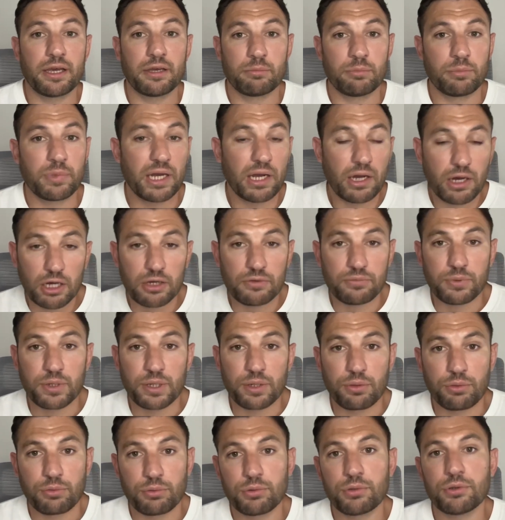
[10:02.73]
I'm about halfway
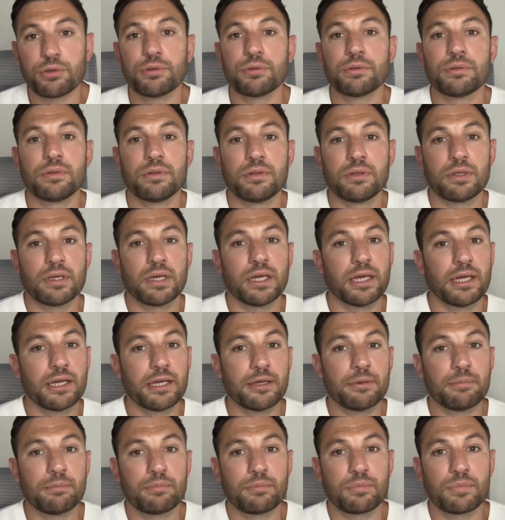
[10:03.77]
through,
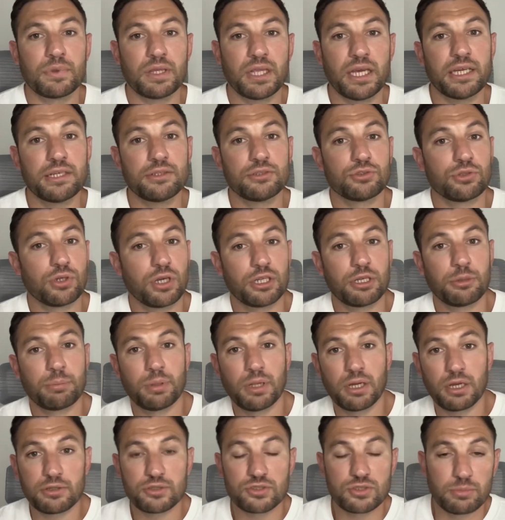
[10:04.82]
then try and
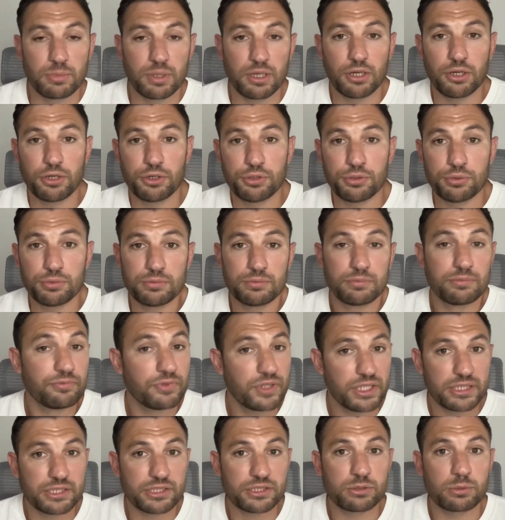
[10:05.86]
apply it to my own
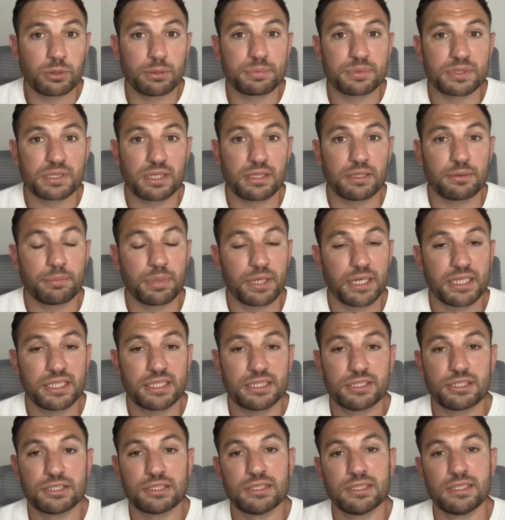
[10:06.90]
fitness website
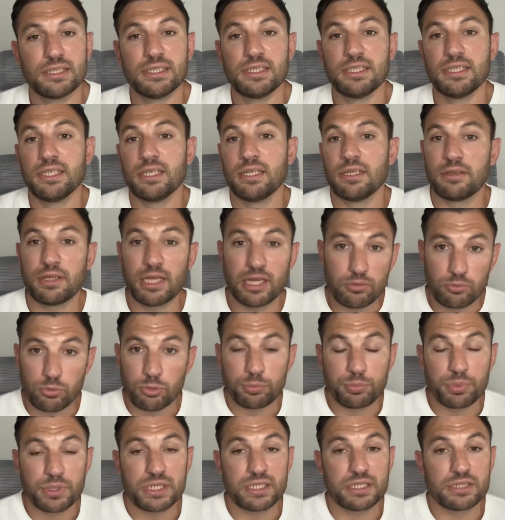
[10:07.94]
page, then
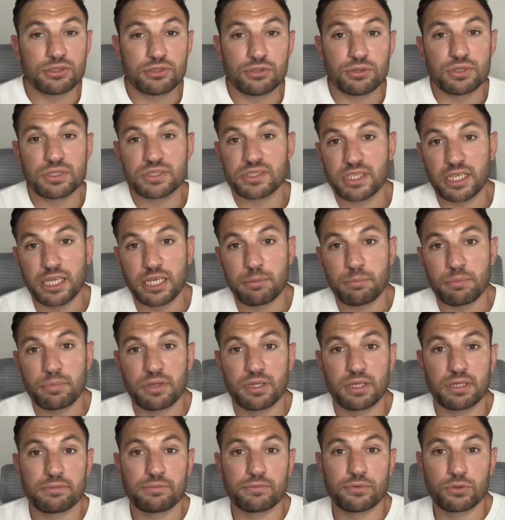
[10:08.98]
repeat and do the same
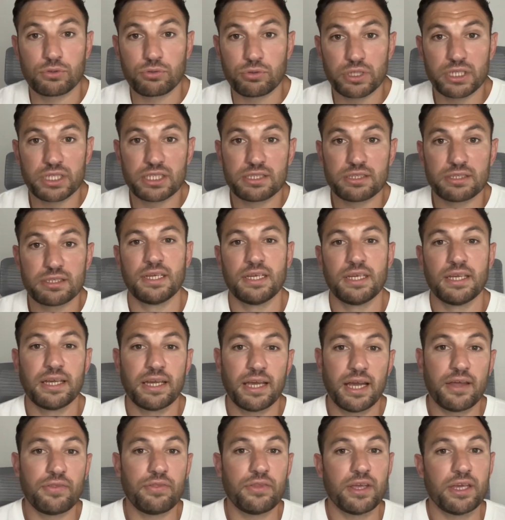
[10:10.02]
thing for grid,
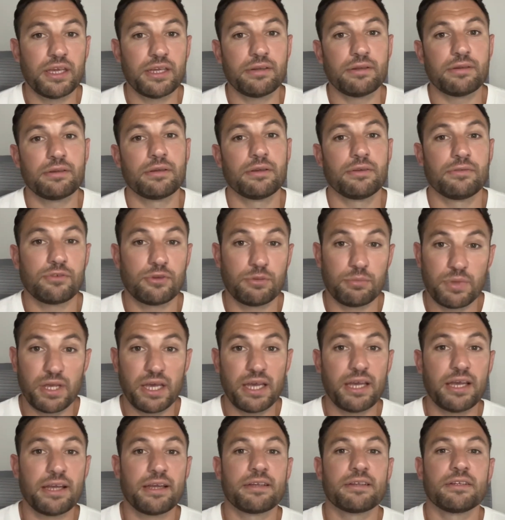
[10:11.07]
and then from
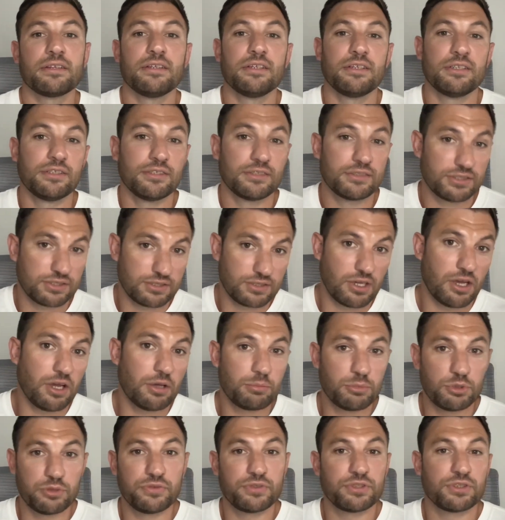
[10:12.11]
there start
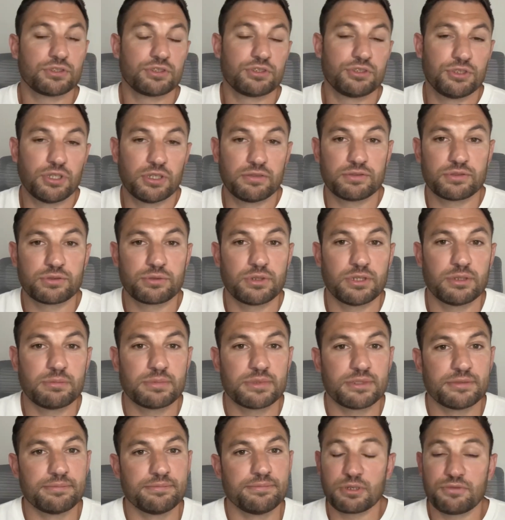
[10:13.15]
moving on to JavaScript.
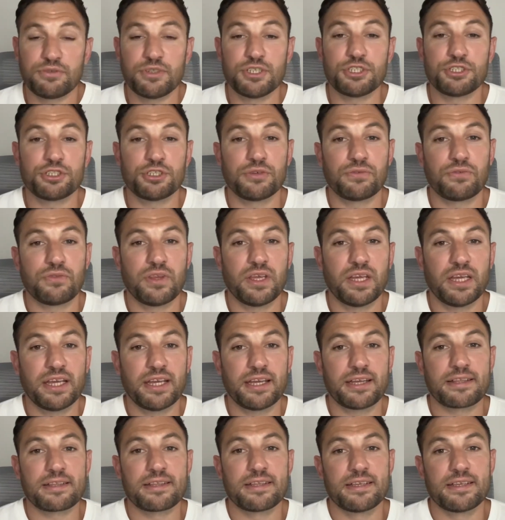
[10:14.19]
I'm gonna finish off there.